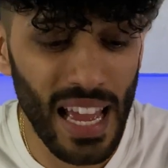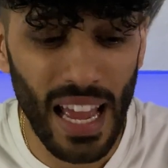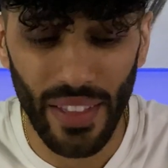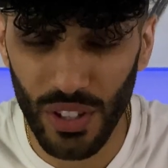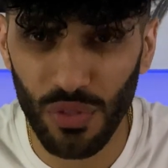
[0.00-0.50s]

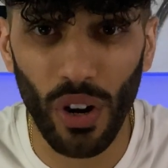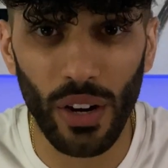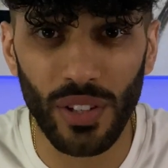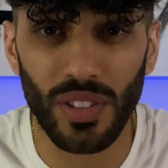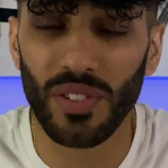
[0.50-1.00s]
And this
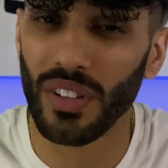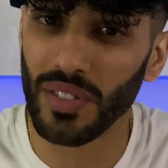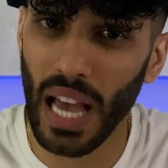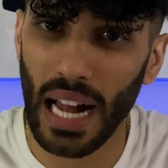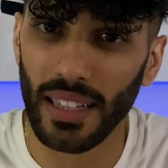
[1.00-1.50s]
fragrance is
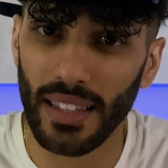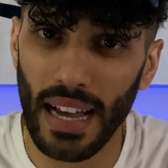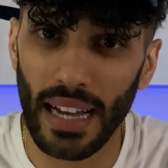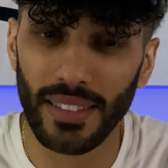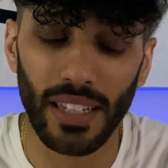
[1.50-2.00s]
exactly
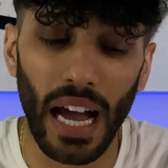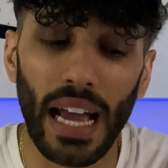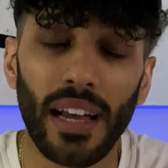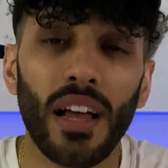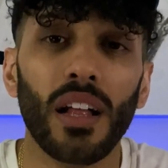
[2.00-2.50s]
that.
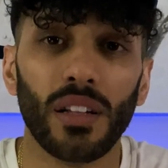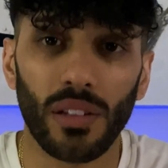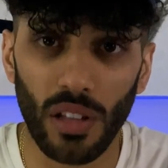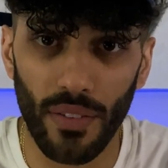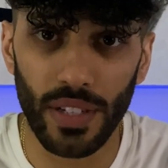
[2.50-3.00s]
I
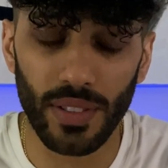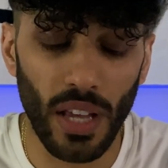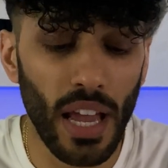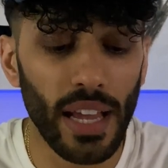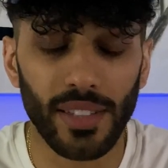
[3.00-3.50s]
love it.
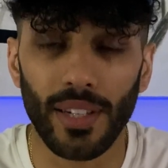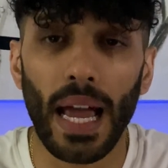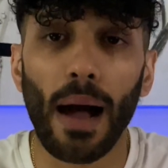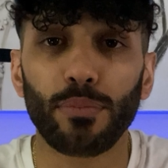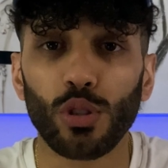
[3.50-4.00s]
It's an
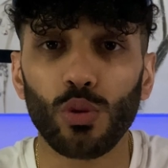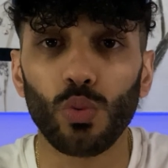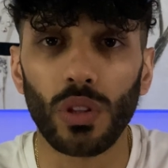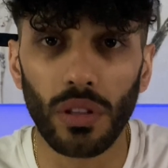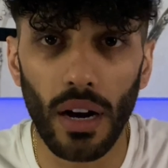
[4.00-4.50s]

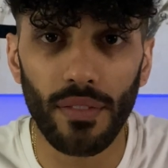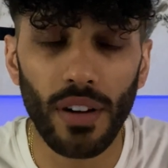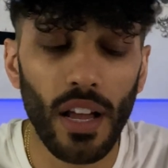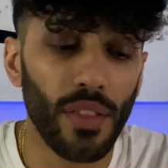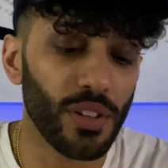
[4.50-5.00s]
absolute love.
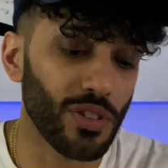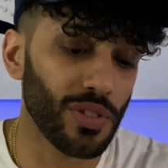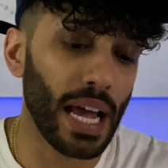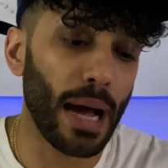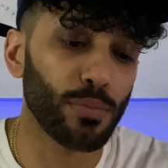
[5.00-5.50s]
This is an
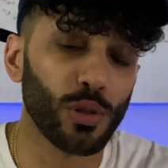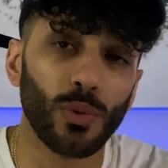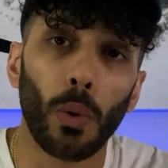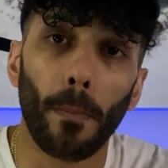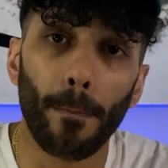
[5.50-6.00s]

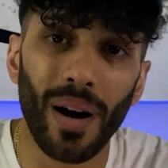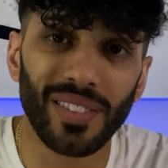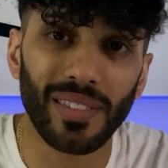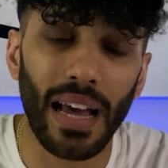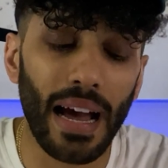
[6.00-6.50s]
absolute
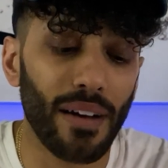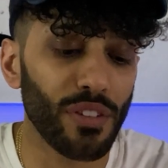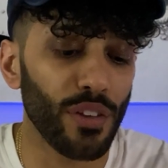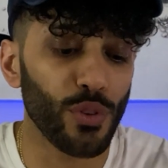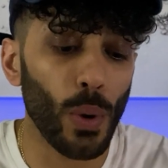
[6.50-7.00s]
must-have.
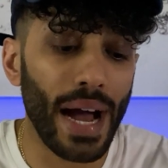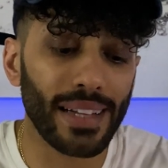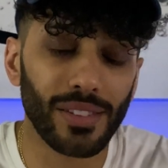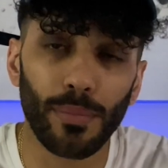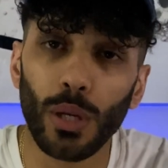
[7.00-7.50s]
If you
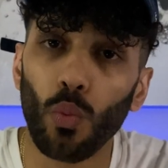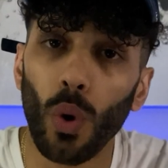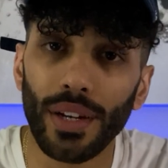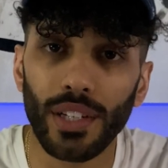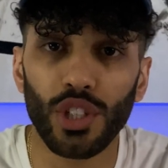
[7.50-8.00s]
ask me
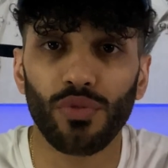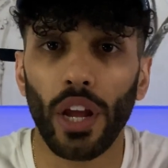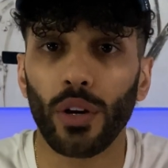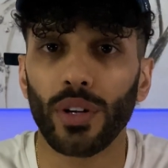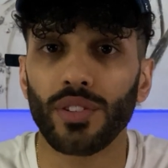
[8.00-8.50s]
what niche
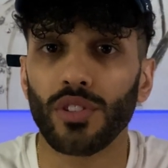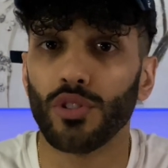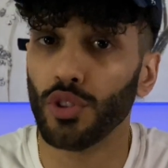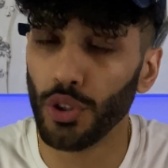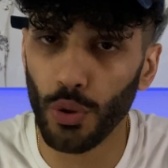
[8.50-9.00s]
fragrance
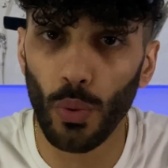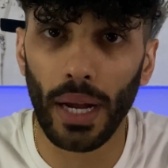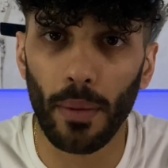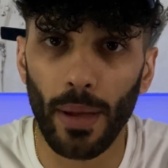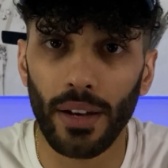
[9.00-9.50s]
do you
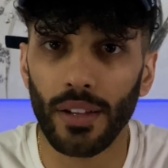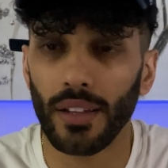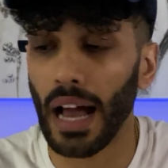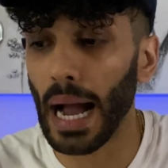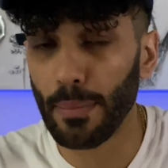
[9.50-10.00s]
recommend
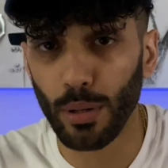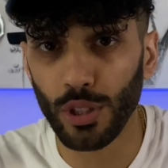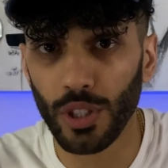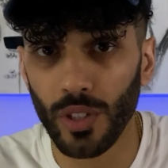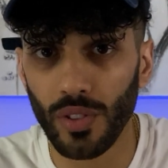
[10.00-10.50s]
I
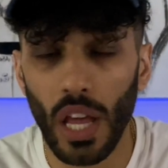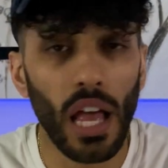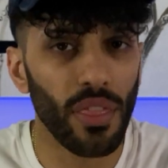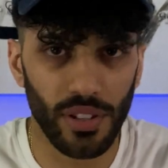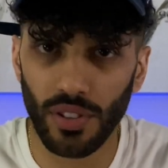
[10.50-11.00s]
purchase,
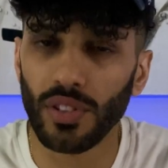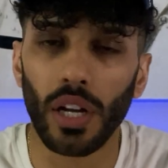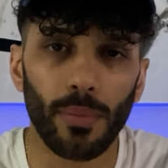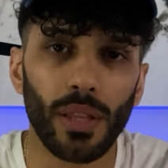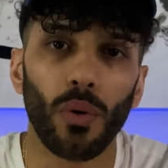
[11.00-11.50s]
this is
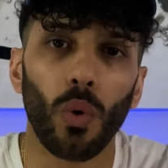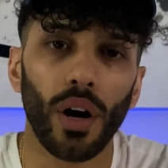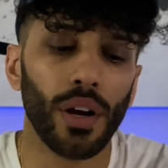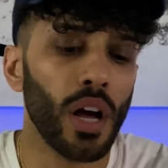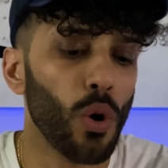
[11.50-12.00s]
gonna be the
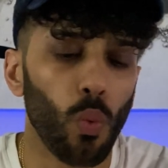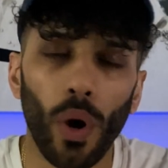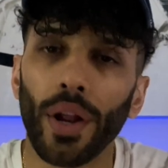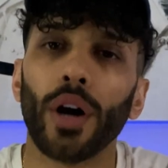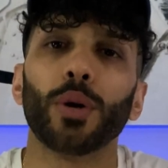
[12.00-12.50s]
one.
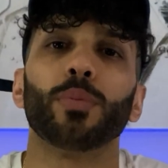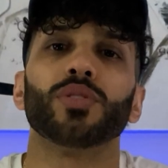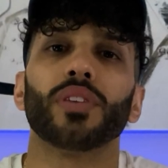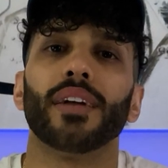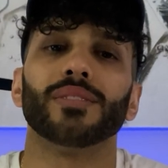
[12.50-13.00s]

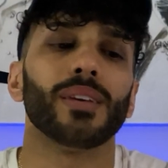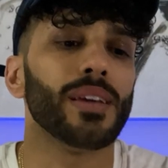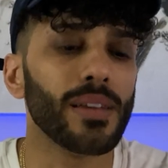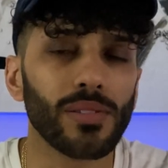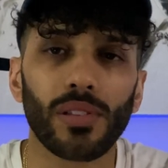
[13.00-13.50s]
100%
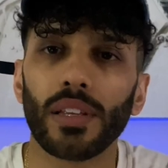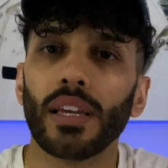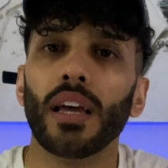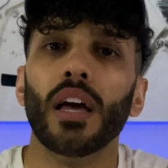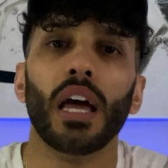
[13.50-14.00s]

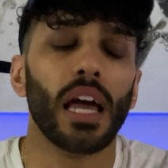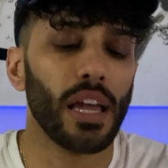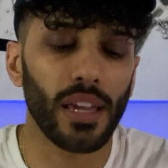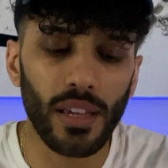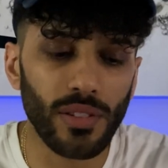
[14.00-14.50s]
easily
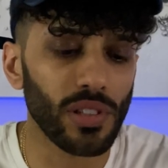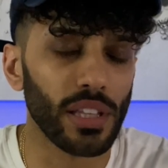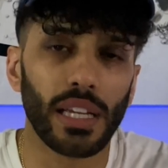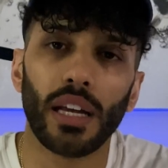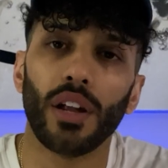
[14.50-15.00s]

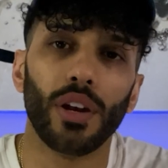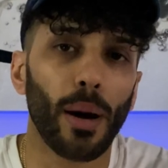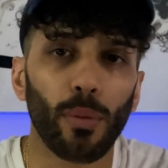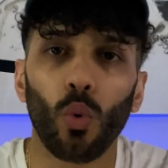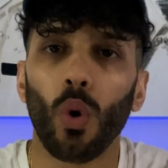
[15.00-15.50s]

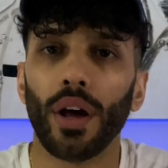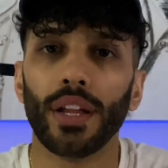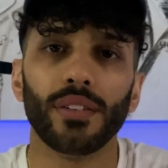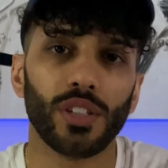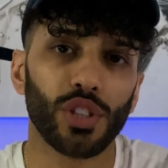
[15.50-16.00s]
#1
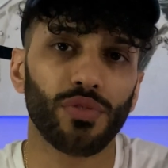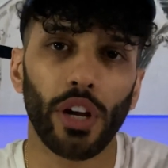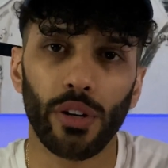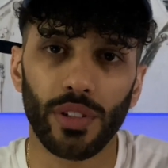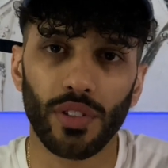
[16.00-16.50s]
niche
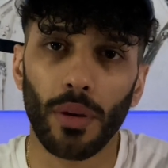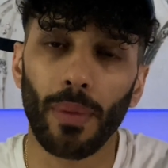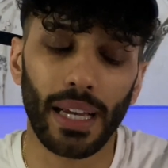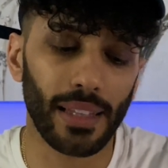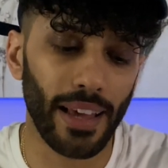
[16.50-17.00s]
fragrance in
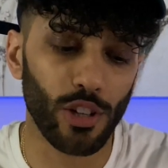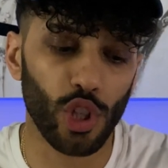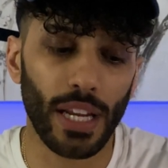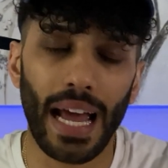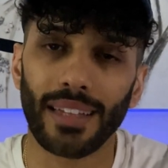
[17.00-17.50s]
my
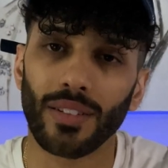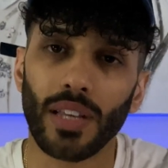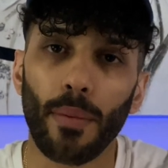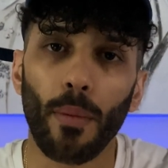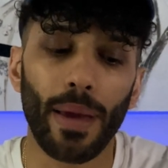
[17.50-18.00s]
collection at the
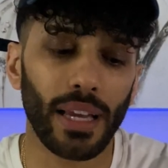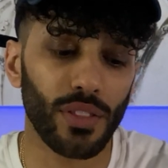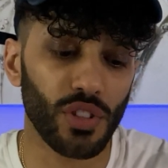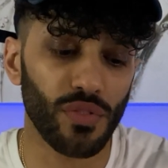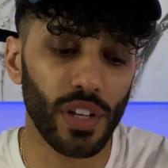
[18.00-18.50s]
time of making
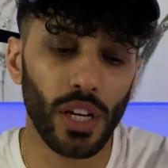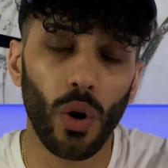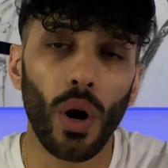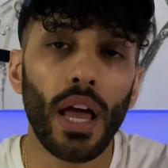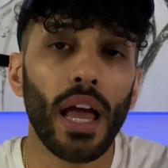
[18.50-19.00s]
this
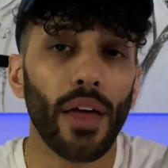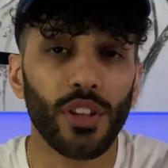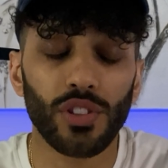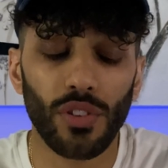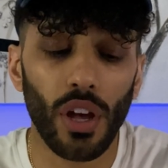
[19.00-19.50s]
video. And
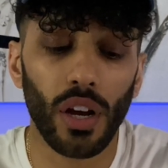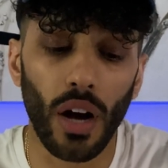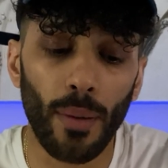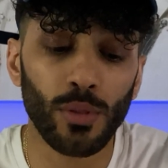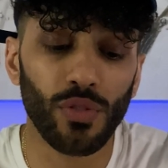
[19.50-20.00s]
this
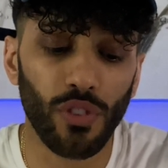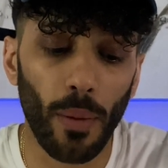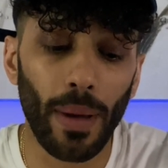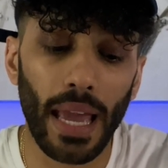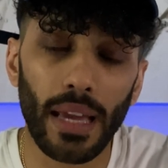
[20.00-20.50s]
comes
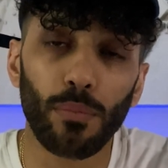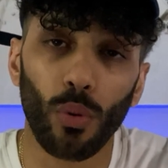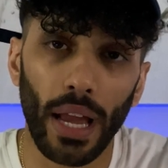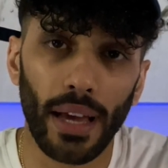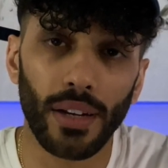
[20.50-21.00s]
from a
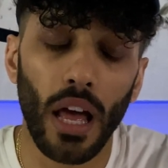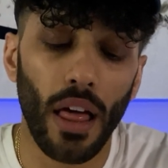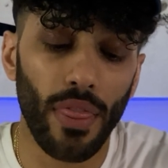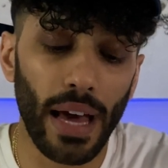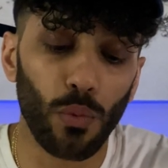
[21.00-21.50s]
brand
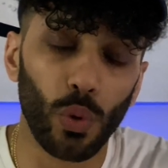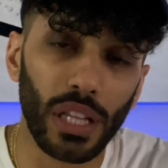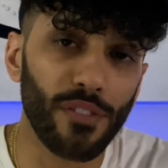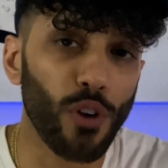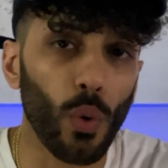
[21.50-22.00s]
that
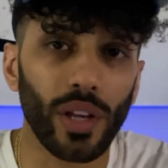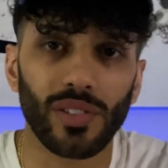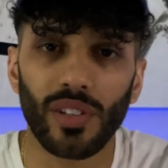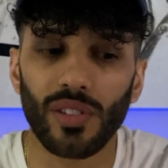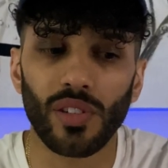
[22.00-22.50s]
really
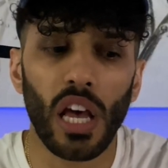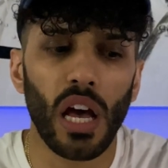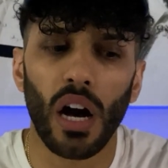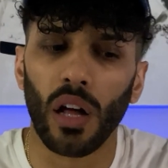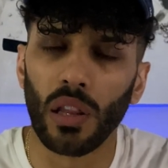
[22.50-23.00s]
focuses
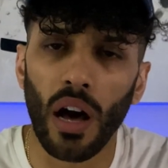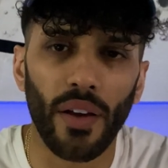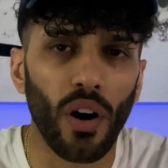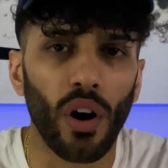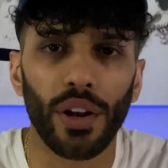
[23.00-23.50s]
a
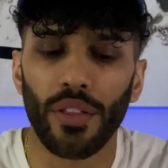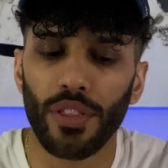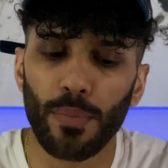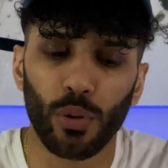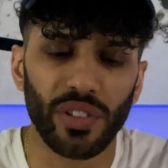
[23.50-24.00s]
lot on
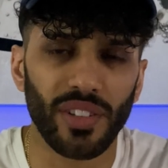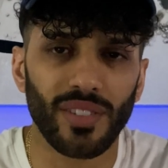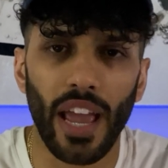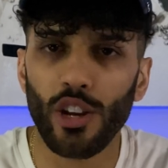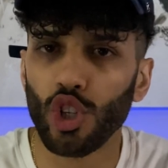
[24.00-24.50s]
the
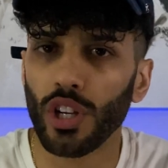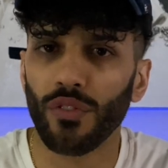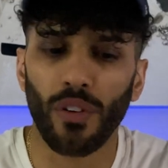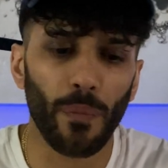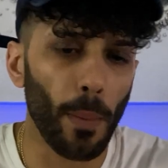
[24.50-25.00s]
presentation,
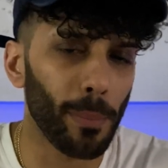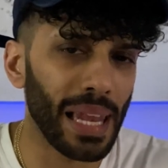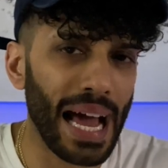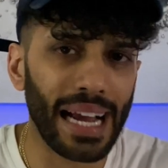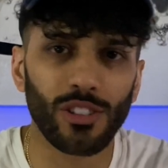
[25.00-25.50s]
from the
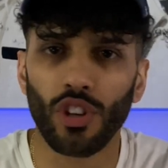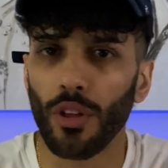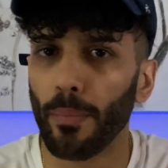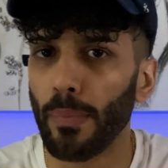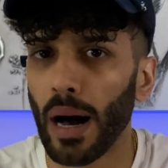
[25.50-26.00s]
plaque to the
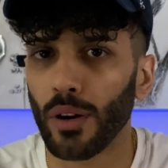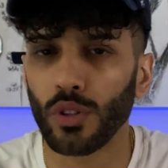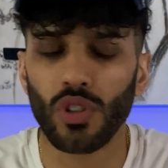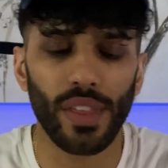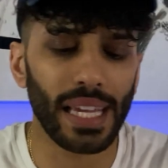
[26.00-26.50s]
bottle
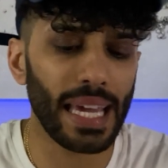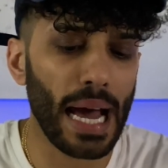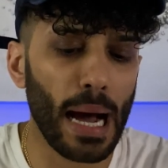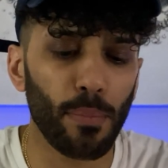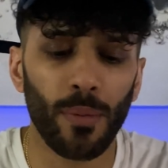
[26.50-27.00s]
to the
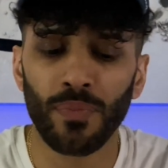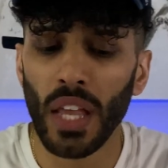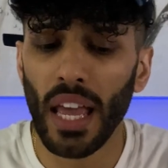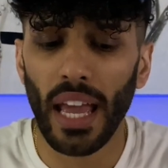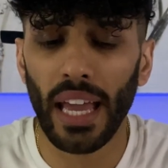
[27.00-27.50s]
cap.
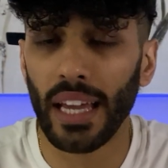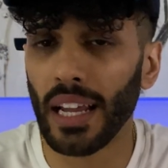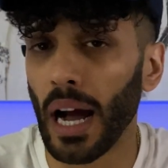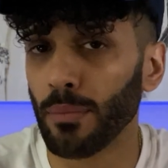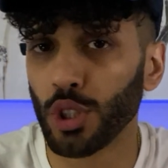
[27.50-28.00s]
And
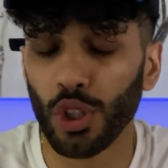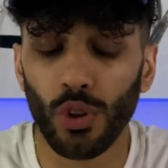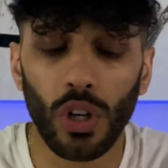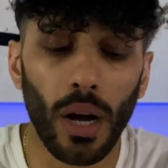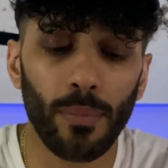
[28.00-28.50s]
I'm sure it'll
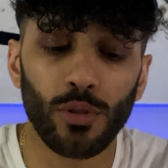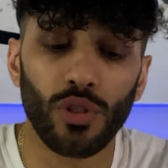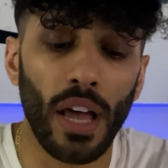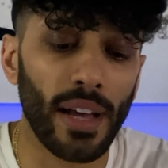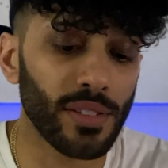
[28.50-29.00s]
come
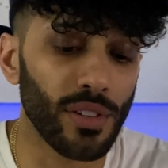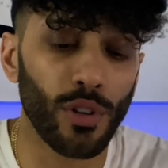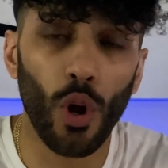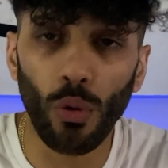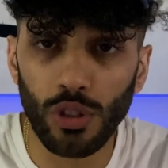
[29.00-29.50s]
as
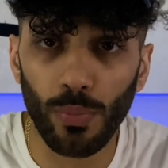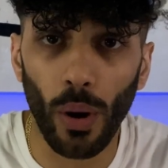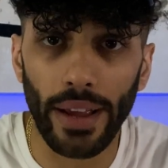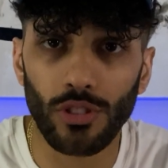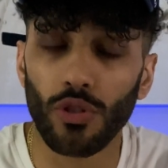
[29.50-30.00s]
no
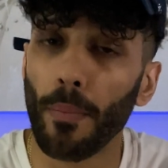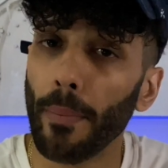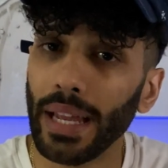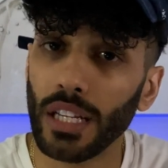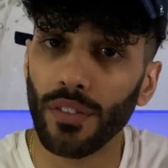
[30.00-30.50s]
surprise to
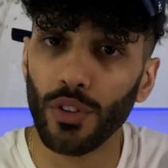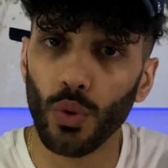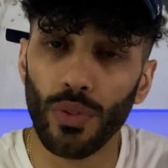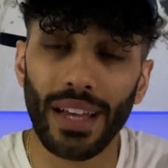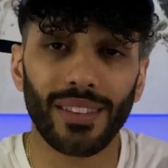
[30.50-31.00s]
many of you
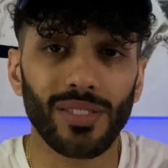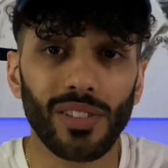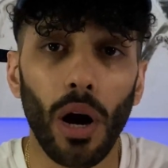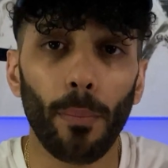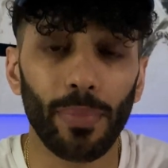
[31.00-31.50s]
that this
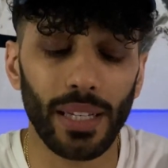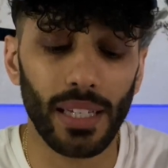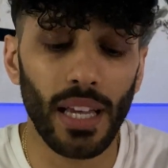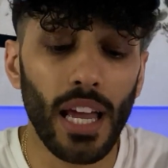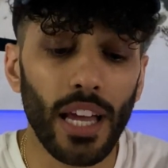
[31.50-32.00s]

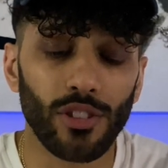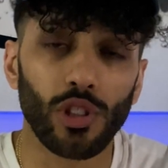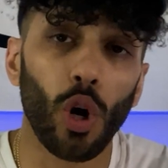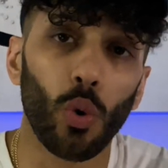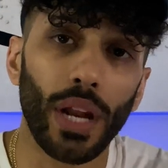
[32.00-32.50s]
company is
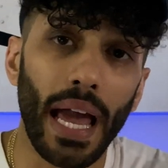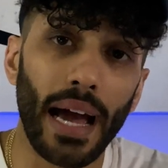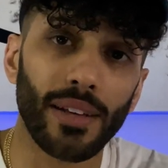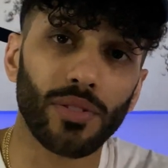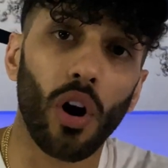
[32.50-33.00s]
known
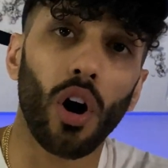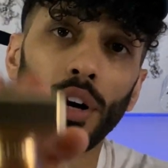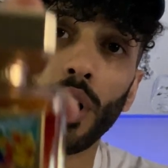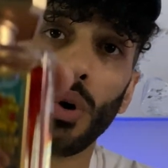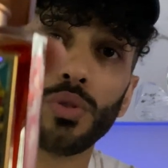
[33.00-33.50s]
as
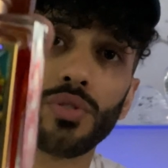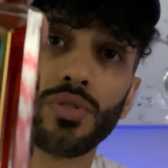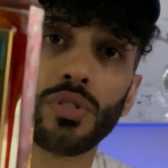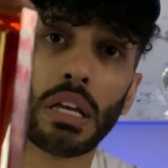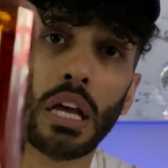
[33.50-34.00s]
Argos.